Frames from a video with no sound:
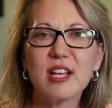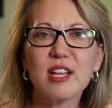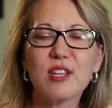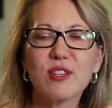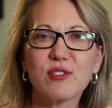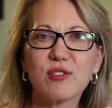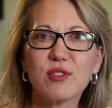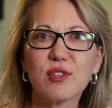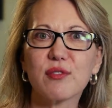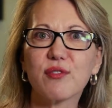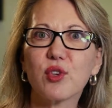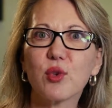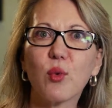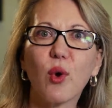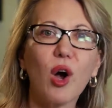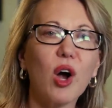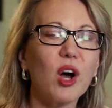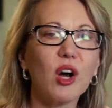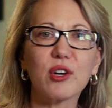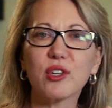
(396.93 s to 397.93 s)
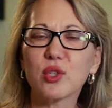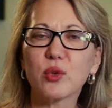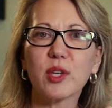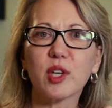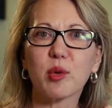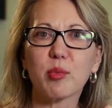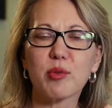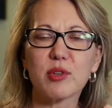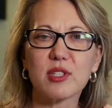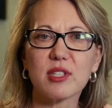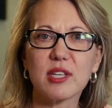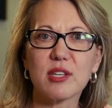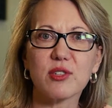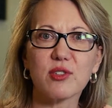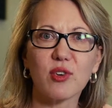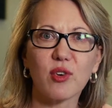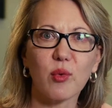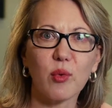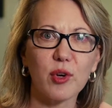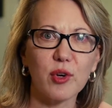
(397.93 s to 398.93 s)
So, if you are doing a
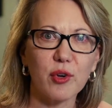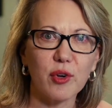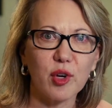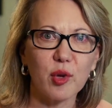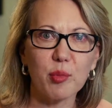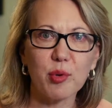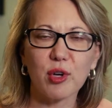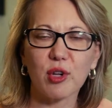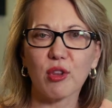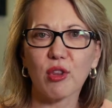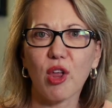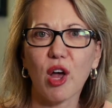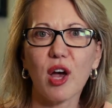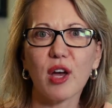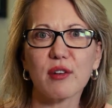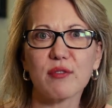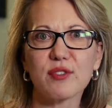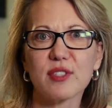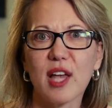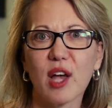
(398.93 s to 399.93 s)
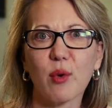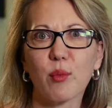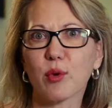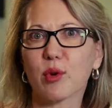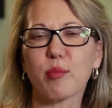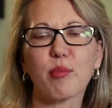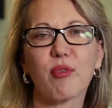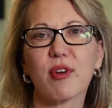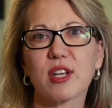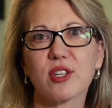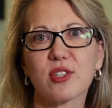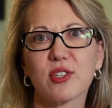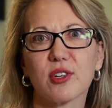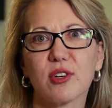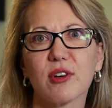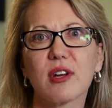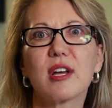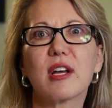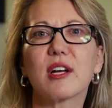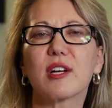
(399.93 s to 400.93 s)
procedure where you're going to put a lot of downward pressure,